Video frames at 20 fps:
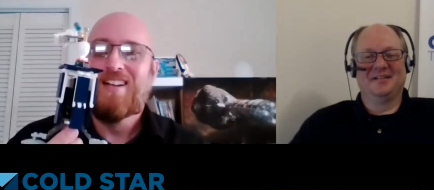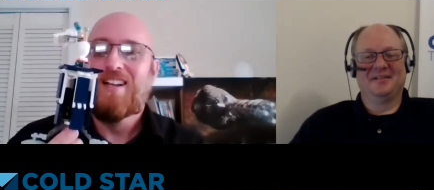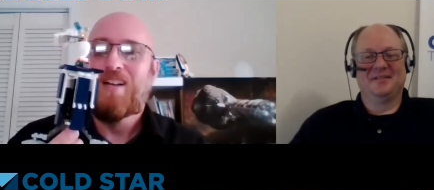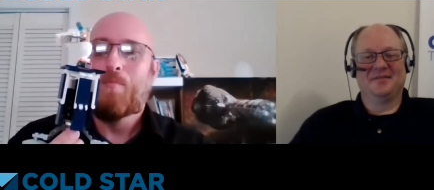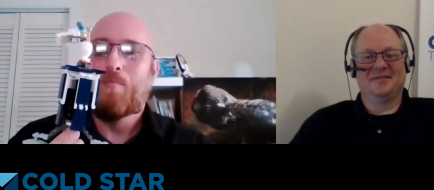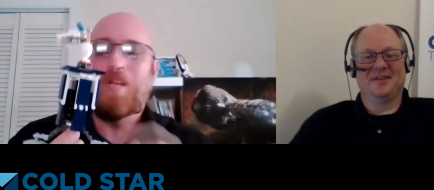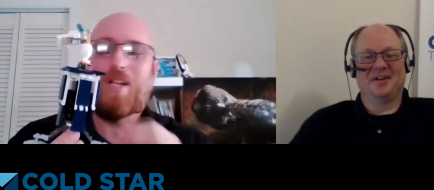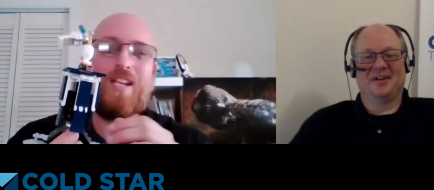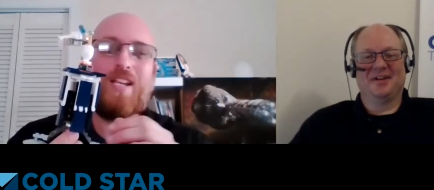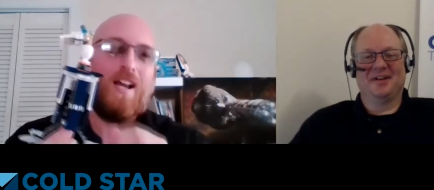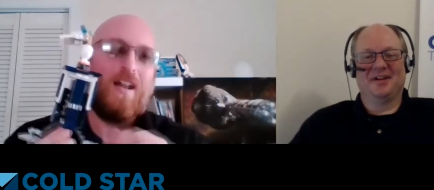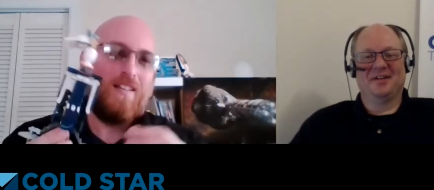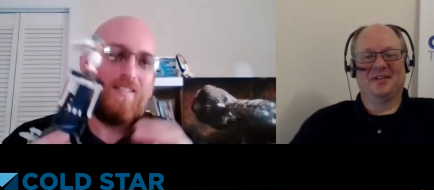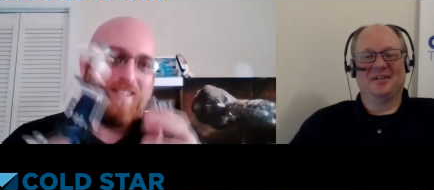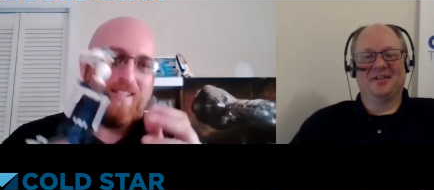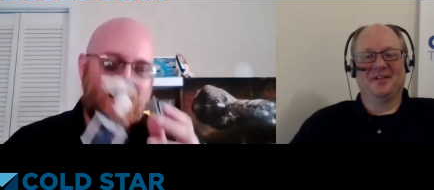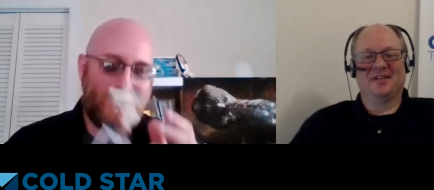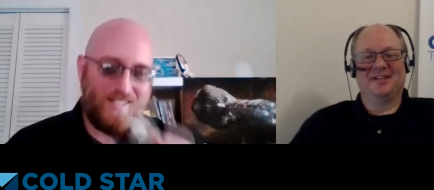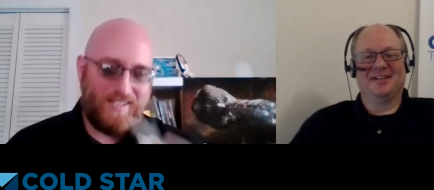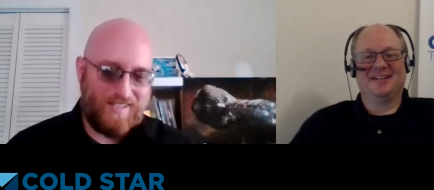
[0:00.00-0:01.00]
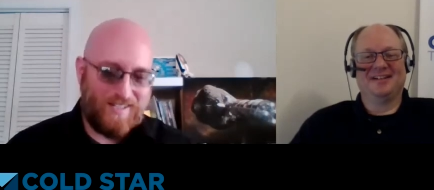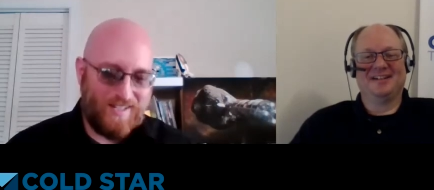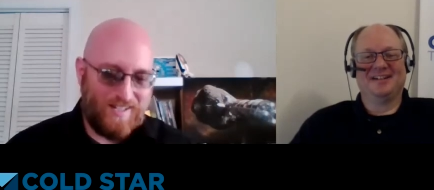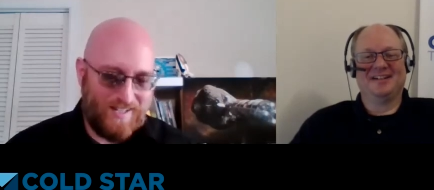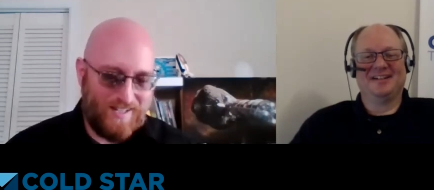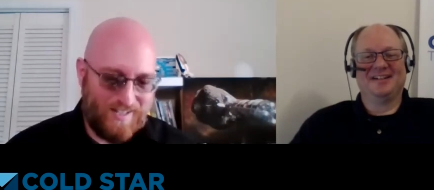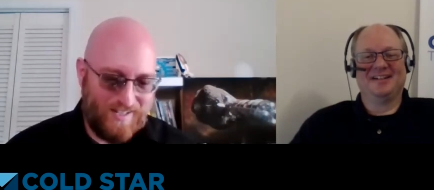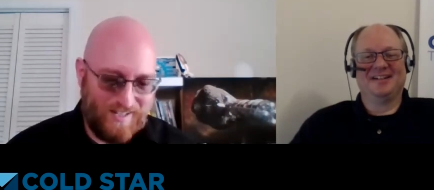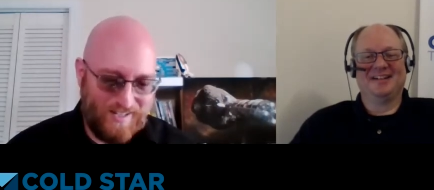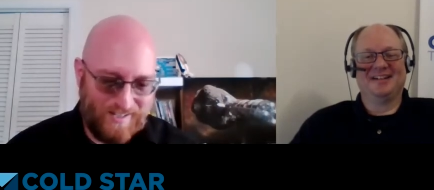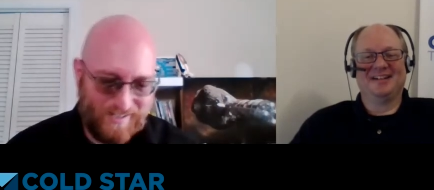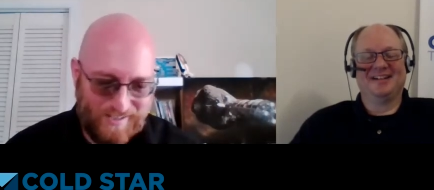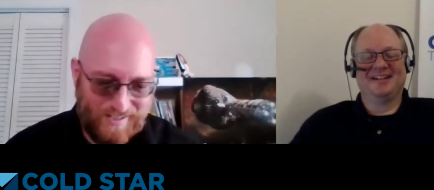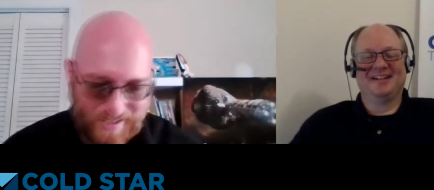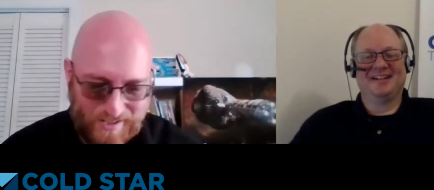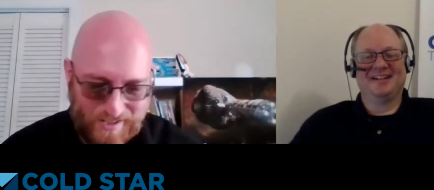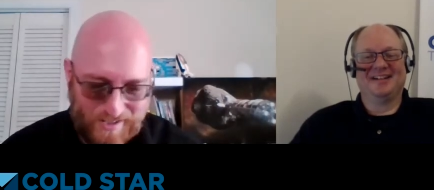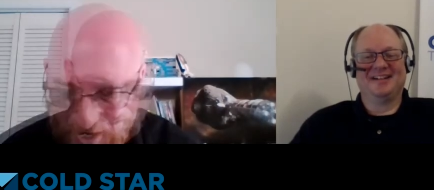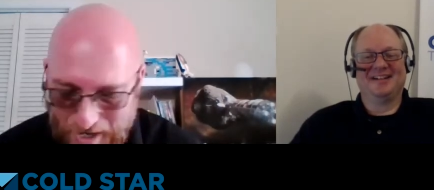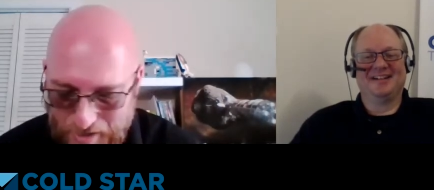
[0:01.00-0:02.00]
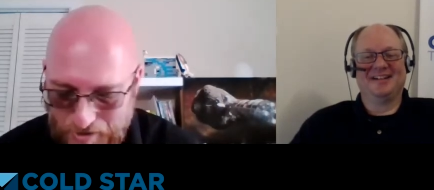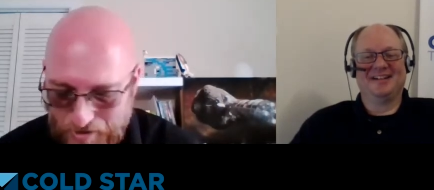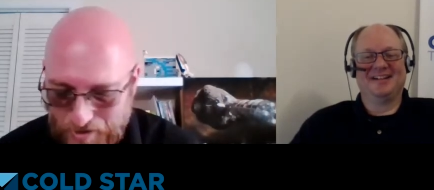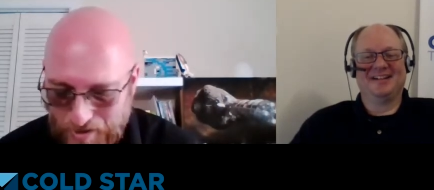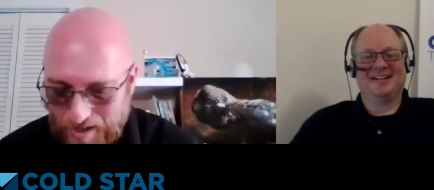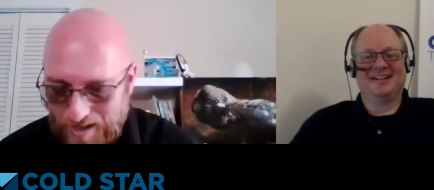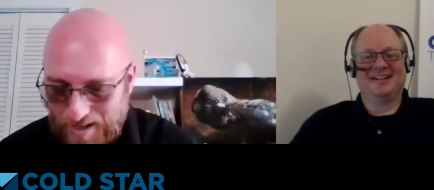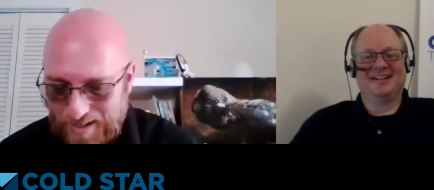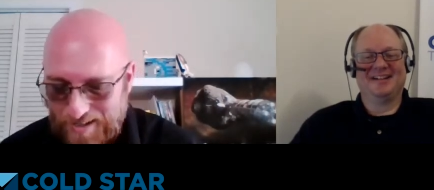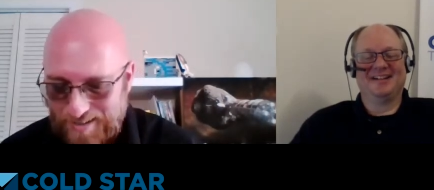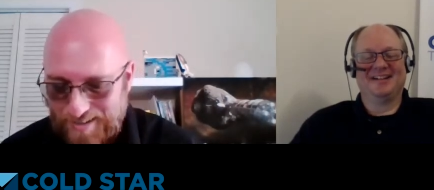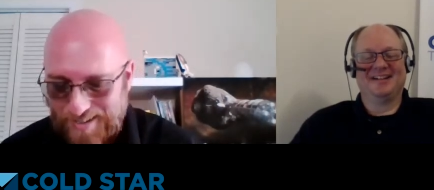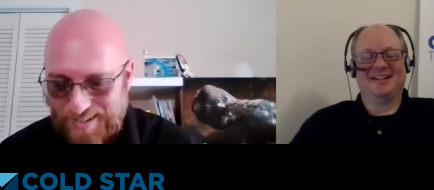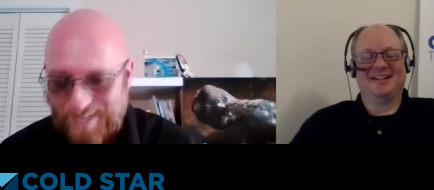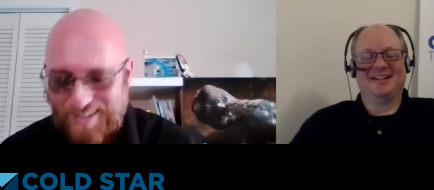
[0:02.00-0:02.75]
Speaker 1: Very but yeah, cool. that's uh, that's our little mascot.